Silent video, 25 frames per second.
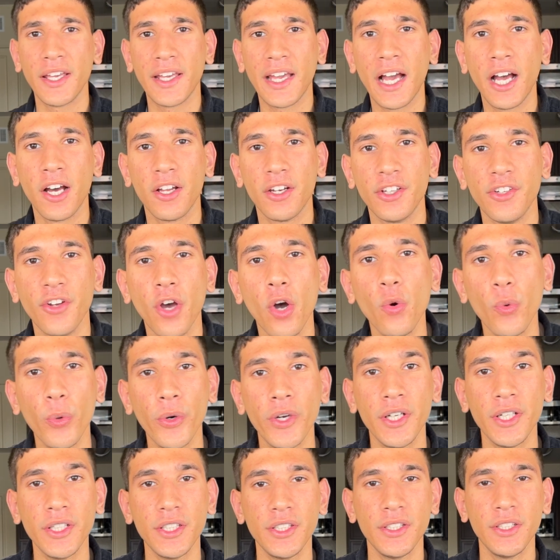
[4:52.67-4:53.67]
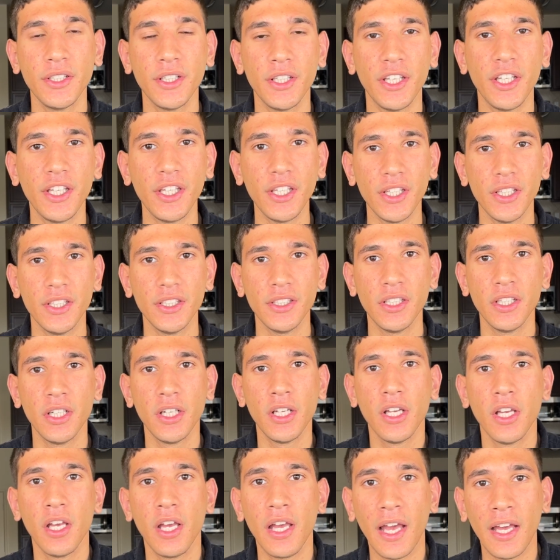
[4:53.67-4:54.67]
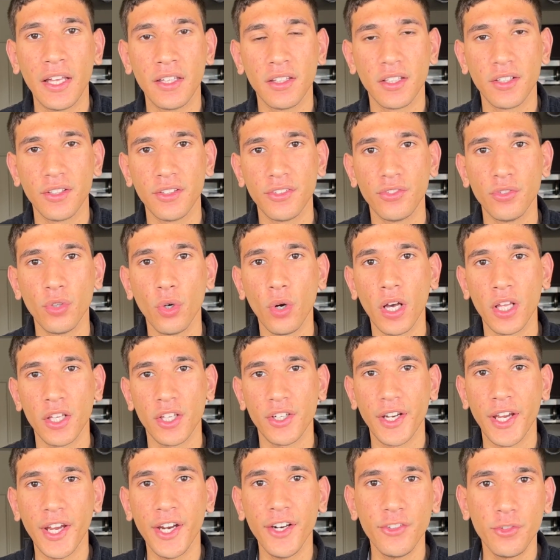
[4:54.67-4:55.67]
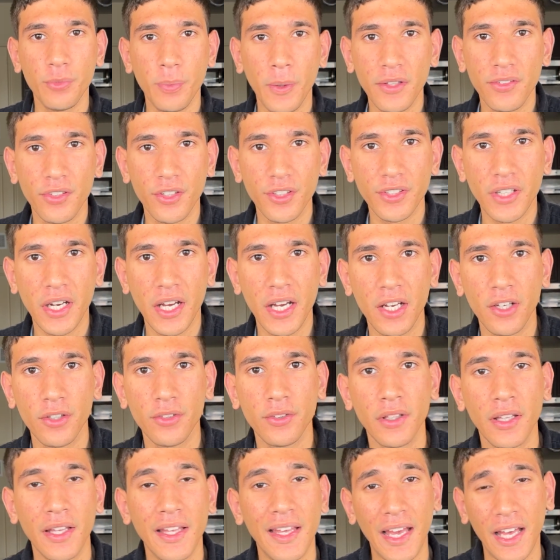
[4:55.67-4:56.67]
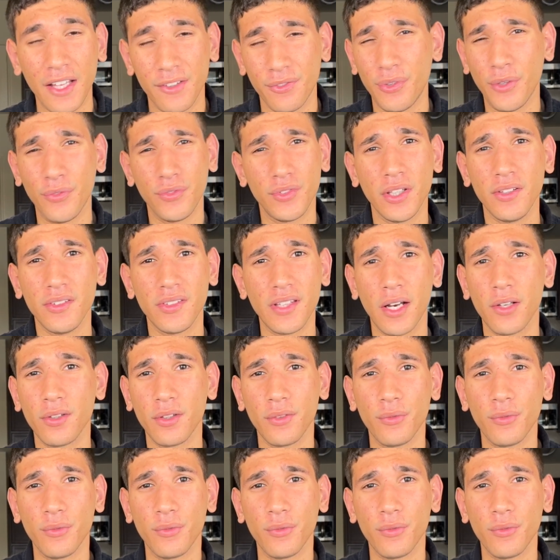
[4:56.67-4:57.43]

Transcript: out of nowhere here and there is no other airspace around at 15,000